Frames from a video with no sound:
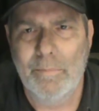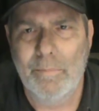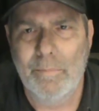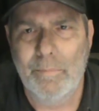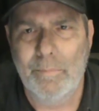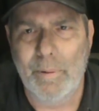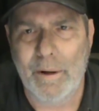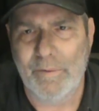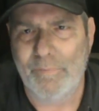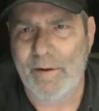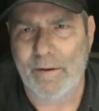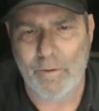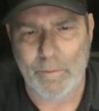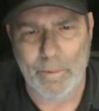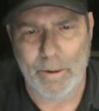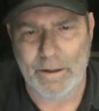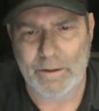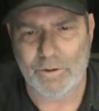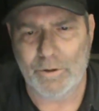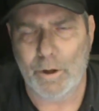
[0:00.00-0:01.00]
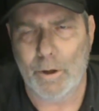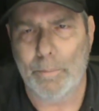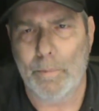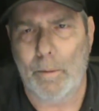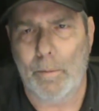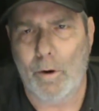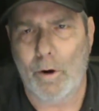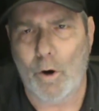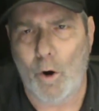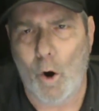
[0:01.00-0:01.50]
But if everybody was a little bit
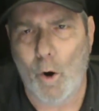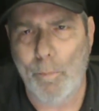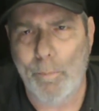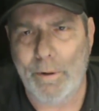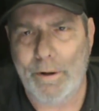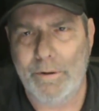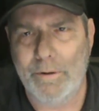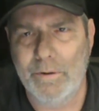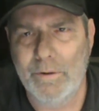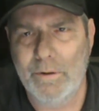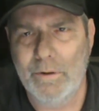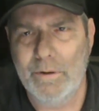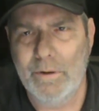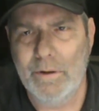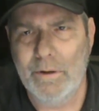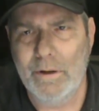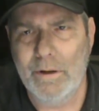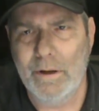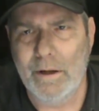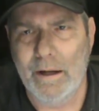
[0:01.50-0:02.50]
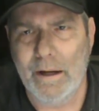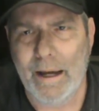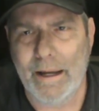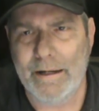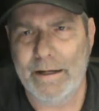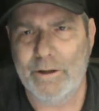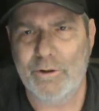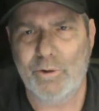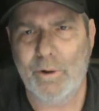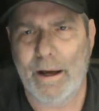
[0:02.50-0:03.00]
more open and
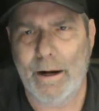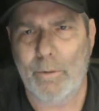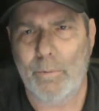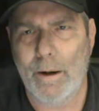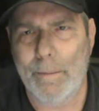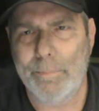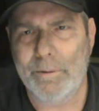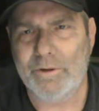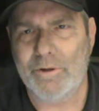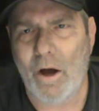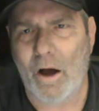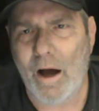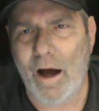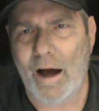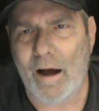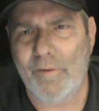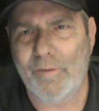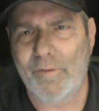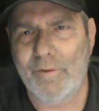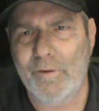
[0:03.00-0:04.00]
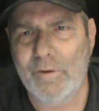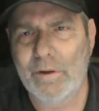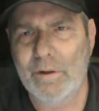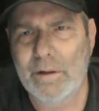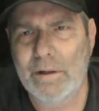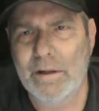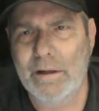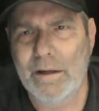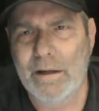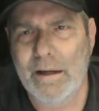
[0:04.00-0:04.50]
didn't try to rip us off
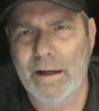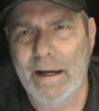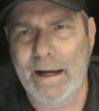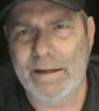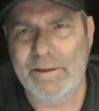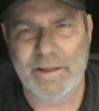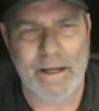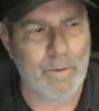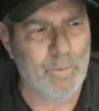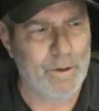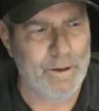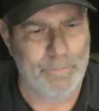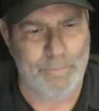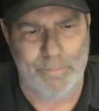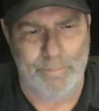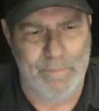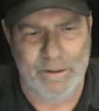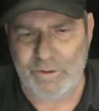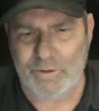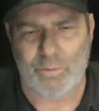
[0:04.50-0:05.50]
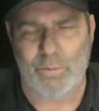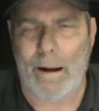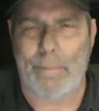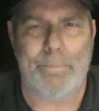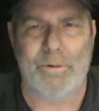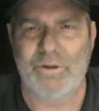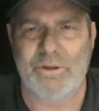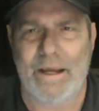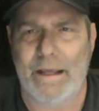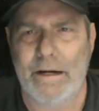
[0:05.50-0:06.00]
and say we
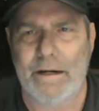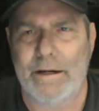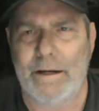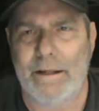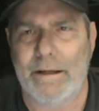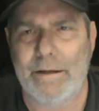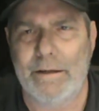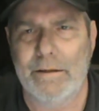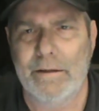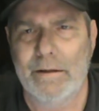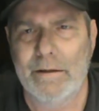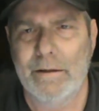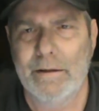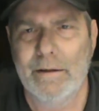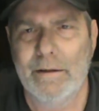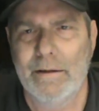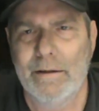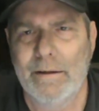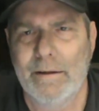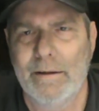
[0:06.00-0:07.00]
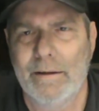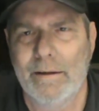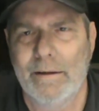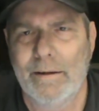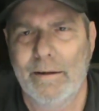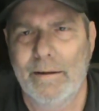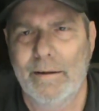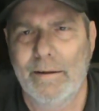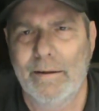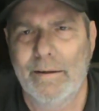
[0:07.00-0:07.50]
misrepresented it,
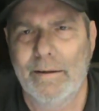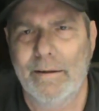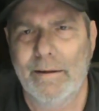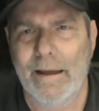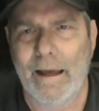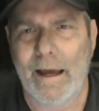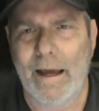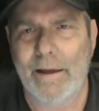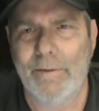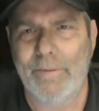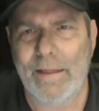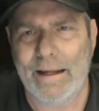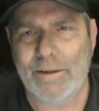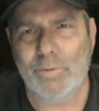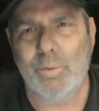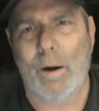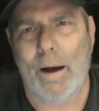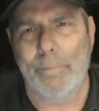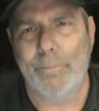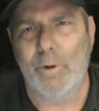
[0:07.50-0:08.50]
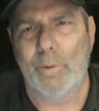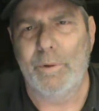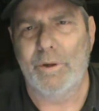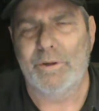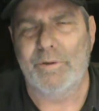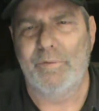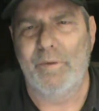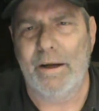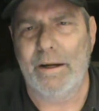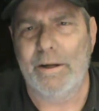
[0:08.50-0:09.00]
okay, that's why I'm doing
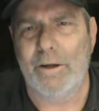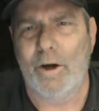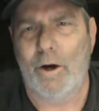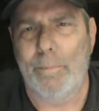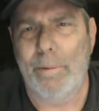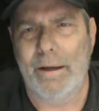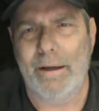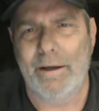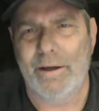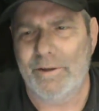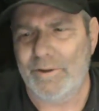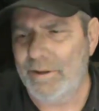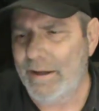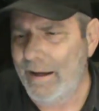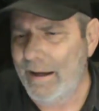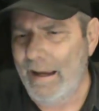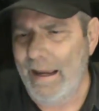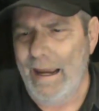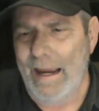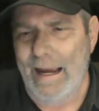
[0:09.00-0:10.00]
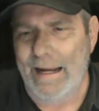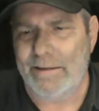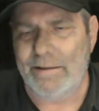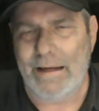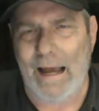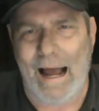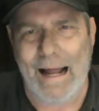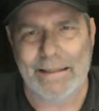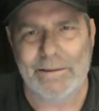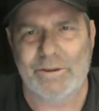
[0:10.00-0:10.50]
this video, because it's
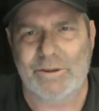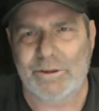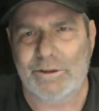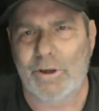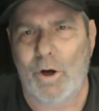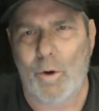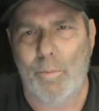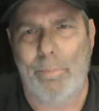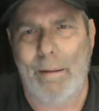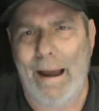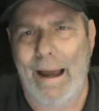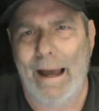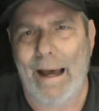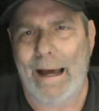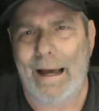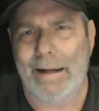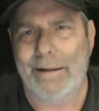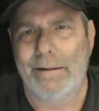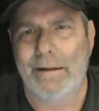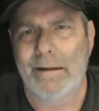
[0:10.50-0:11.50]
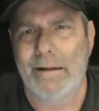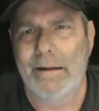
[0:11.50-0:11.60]
gotten so bad